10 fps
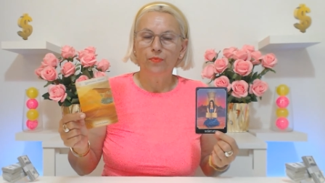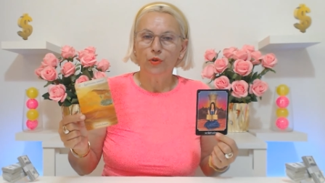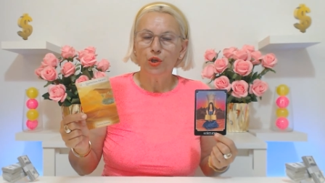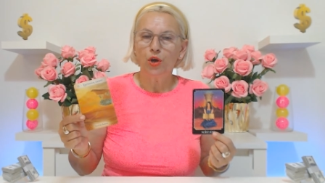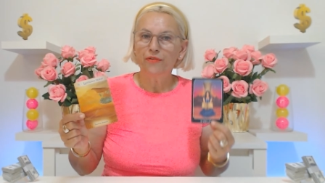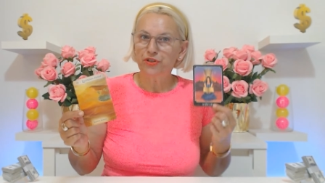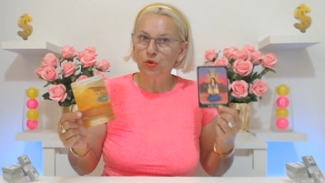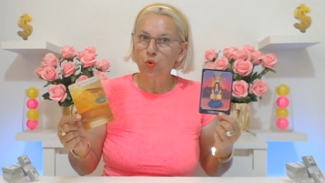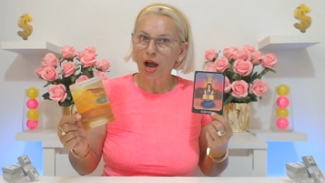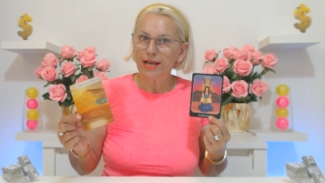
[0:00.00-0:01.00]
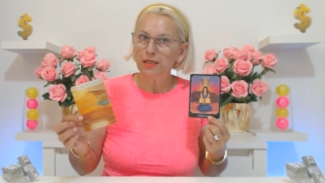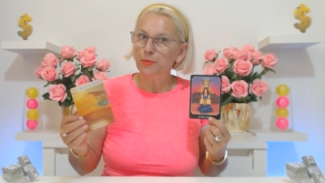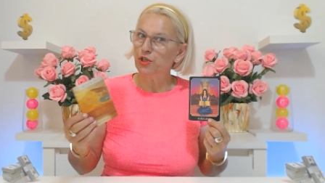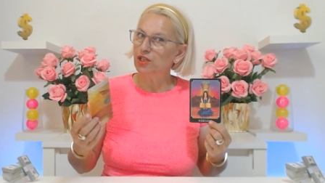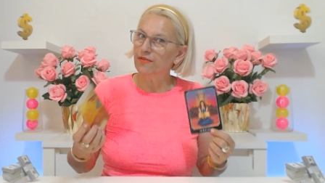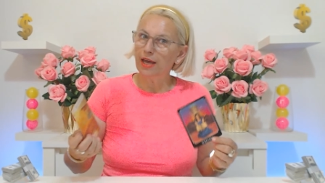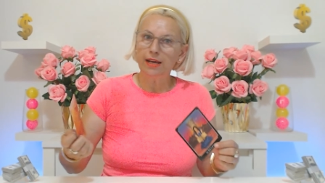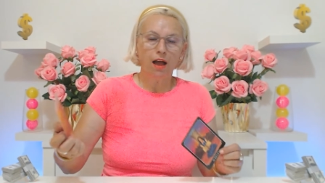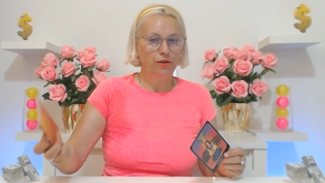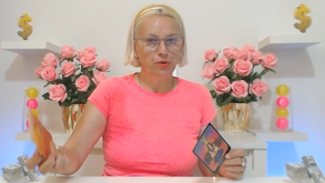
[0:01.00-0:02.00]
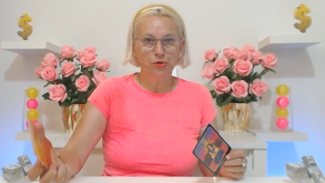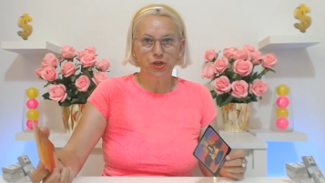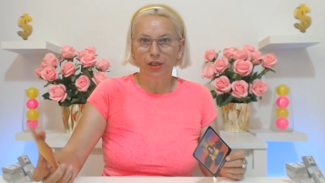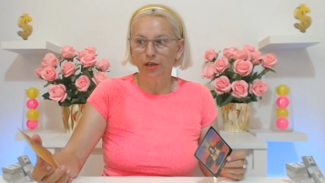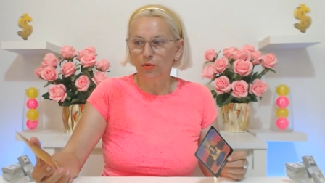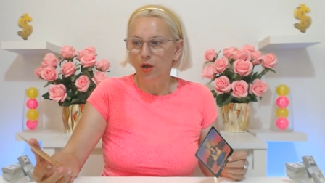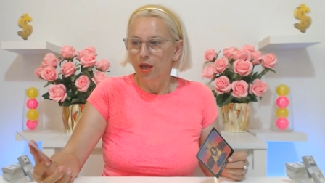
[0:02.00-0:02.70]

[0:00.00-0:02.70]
You have twice, which is very unusual, you know.